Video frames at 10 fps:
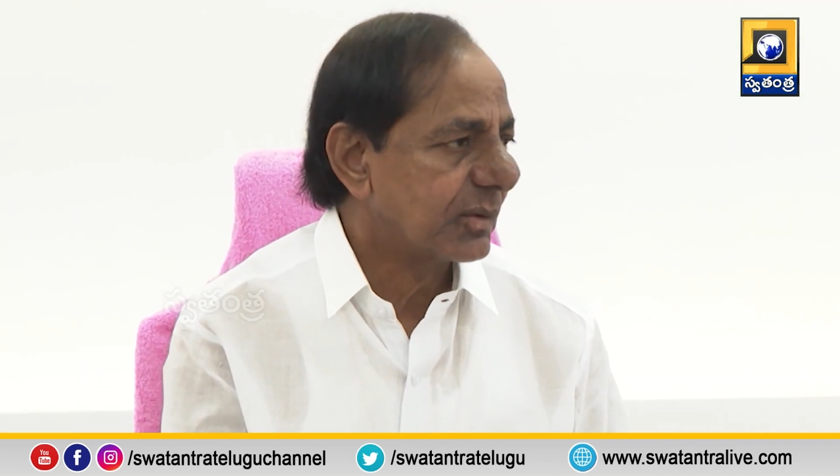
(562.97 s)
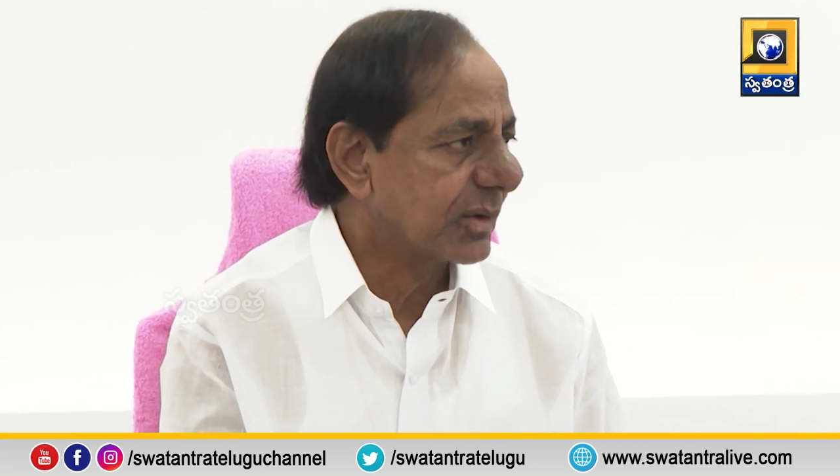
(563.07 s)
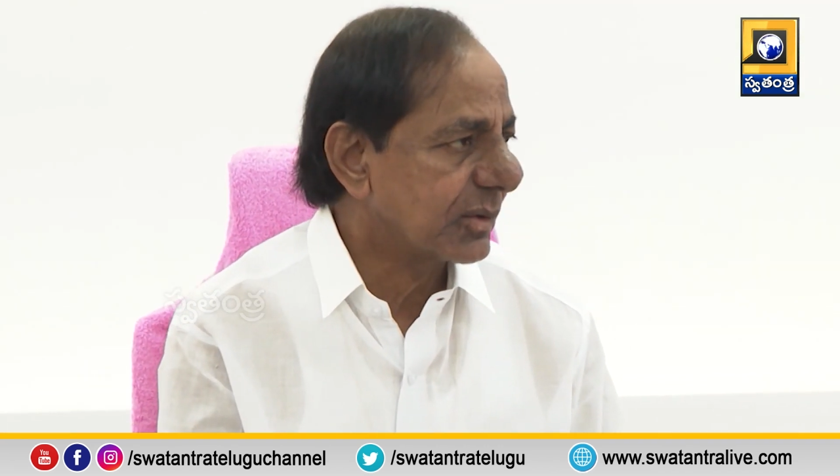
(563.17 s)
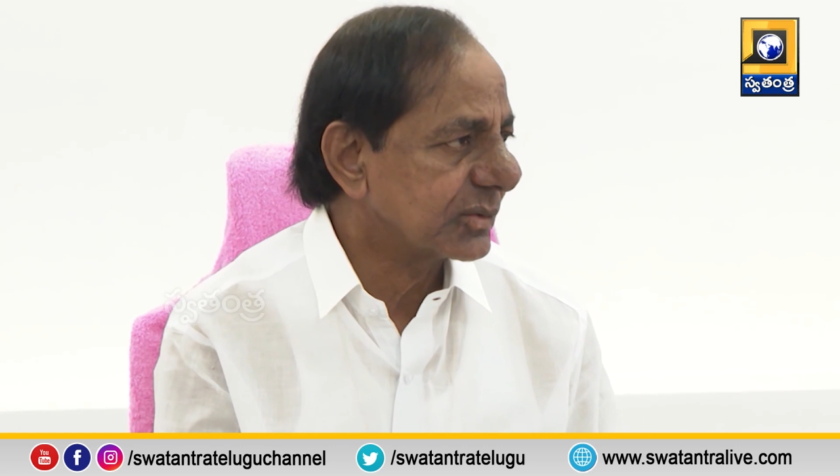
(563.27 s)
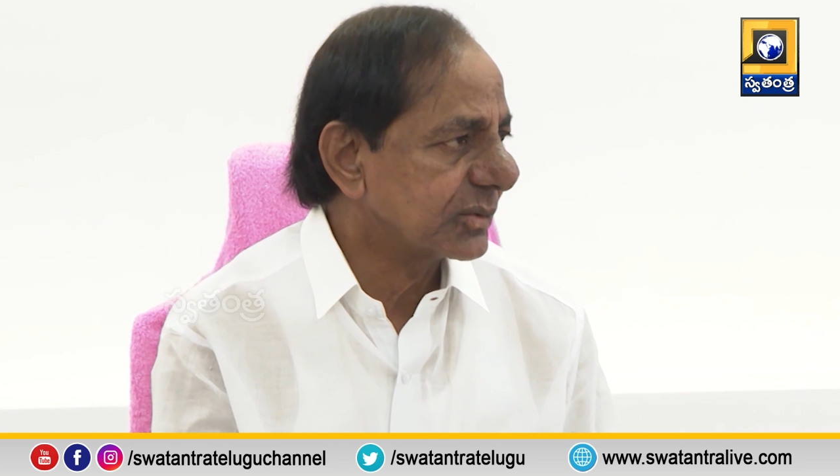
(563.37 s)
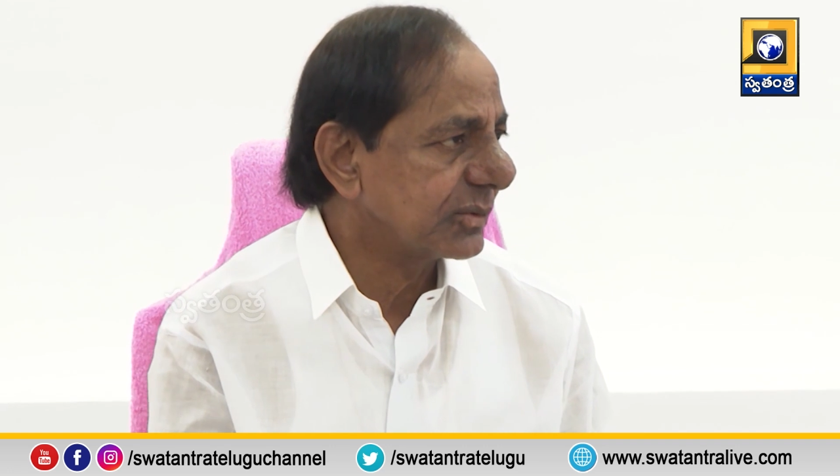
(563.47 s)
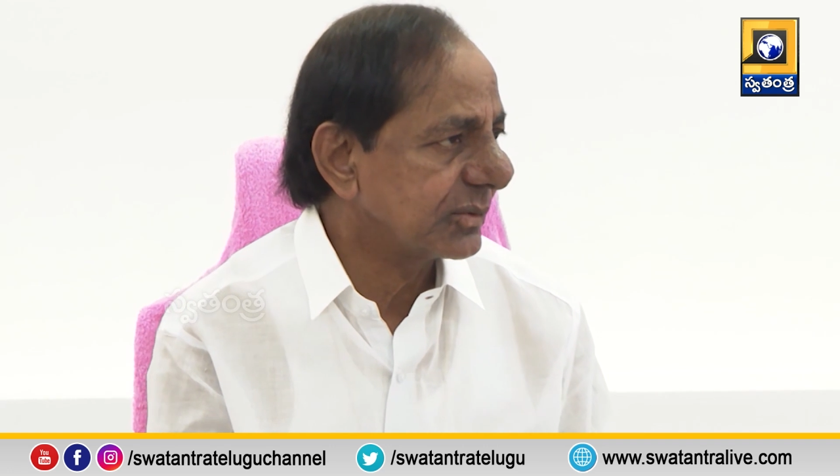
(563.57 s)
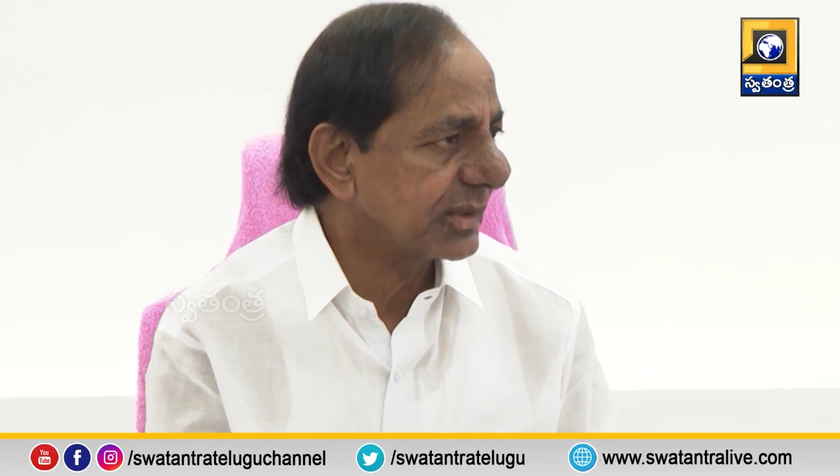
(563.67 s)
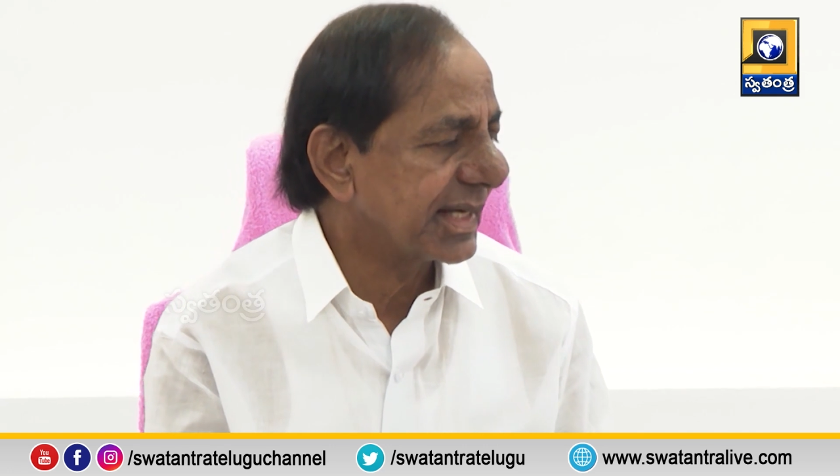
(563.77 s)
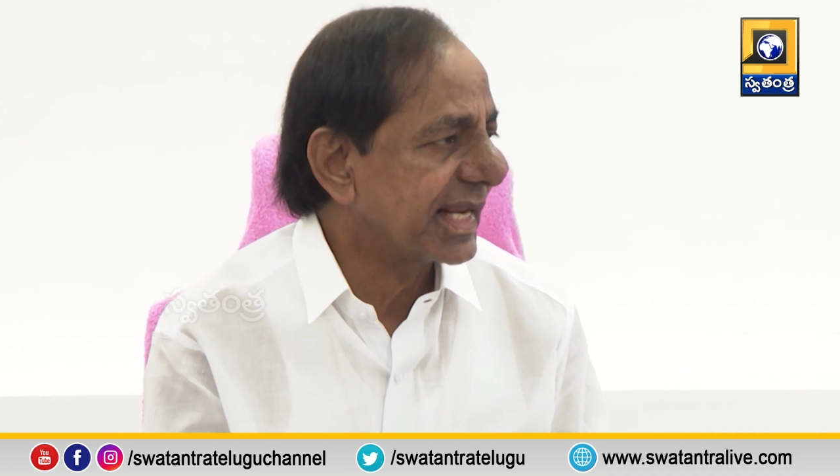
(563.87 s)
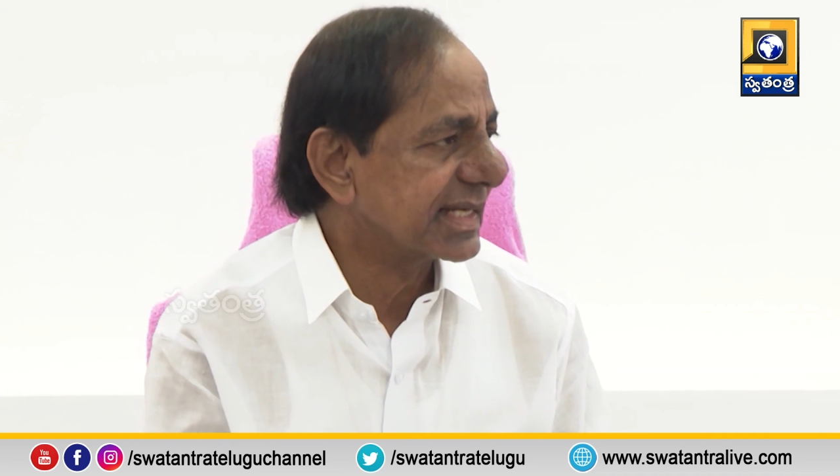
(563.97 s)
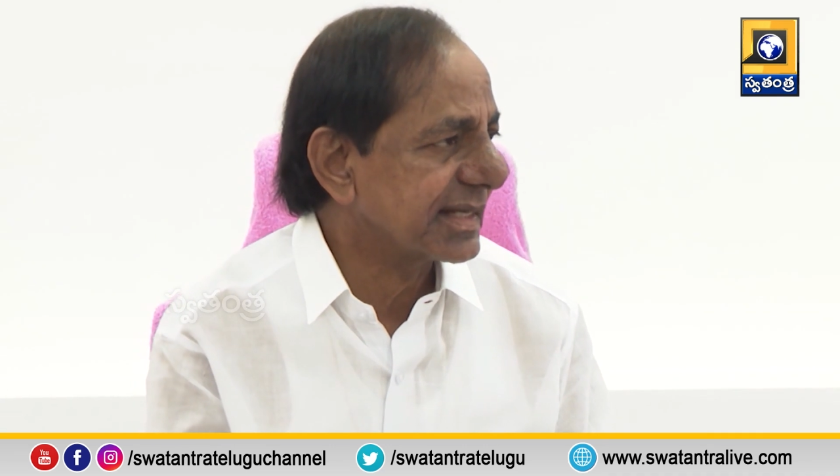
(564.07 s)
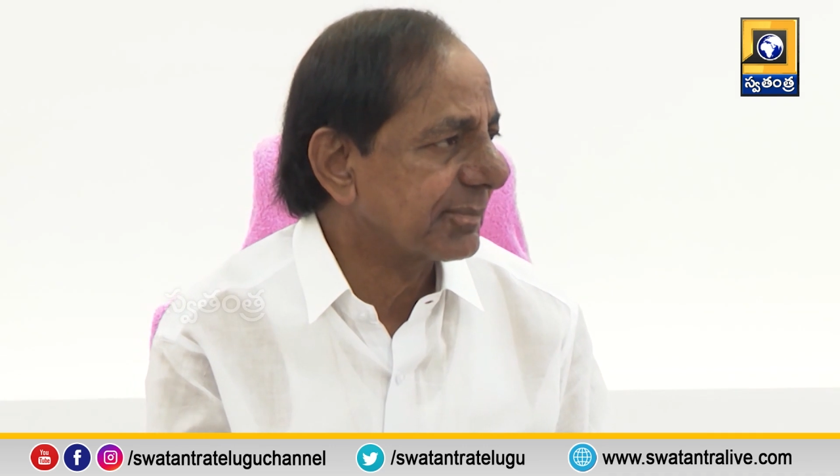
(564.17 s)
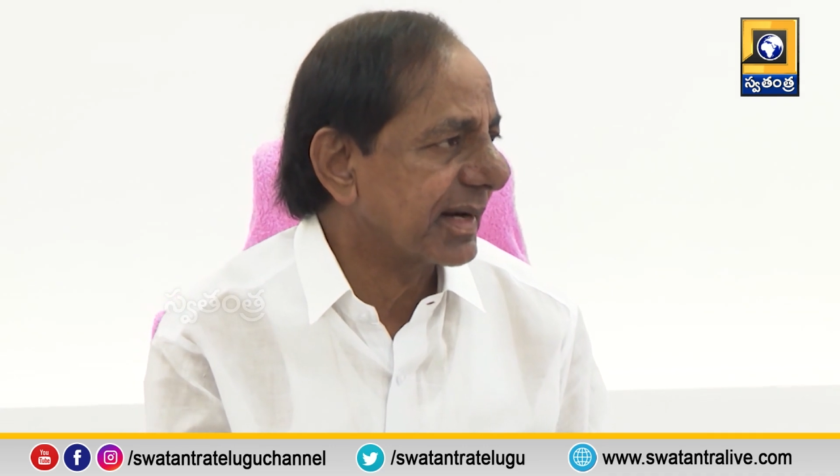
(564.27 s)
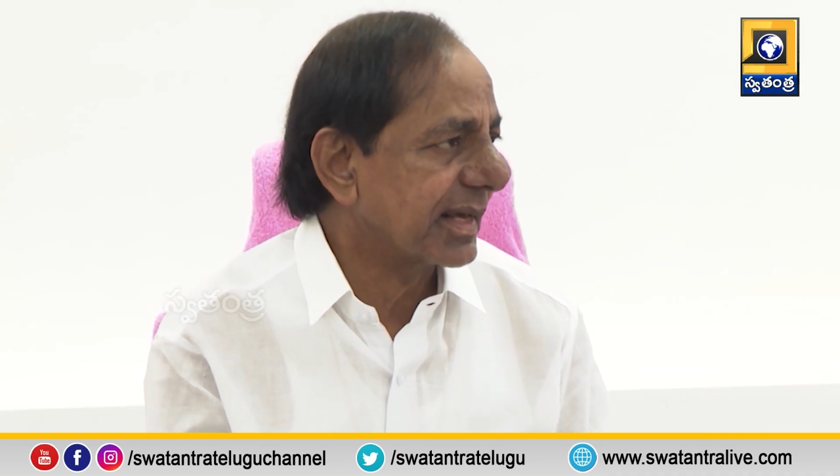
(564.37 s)
held on 30th
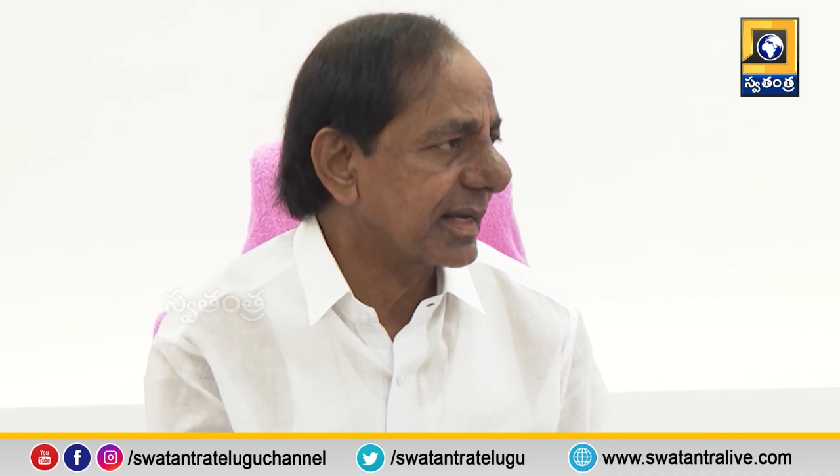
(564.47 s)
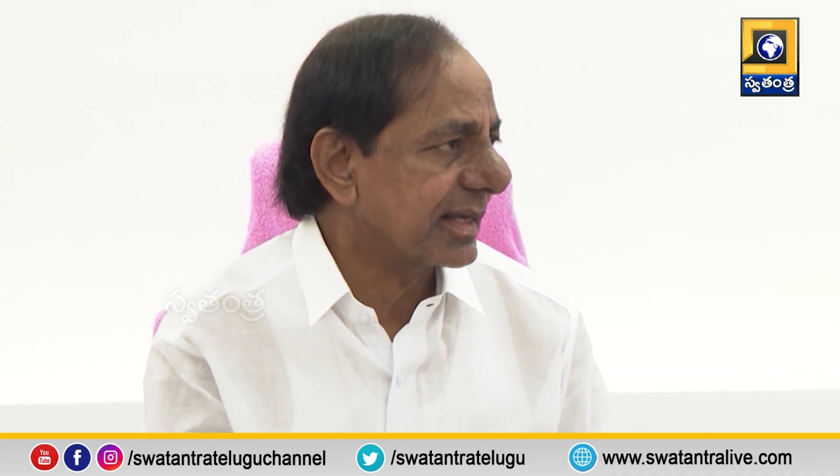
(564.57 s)
November.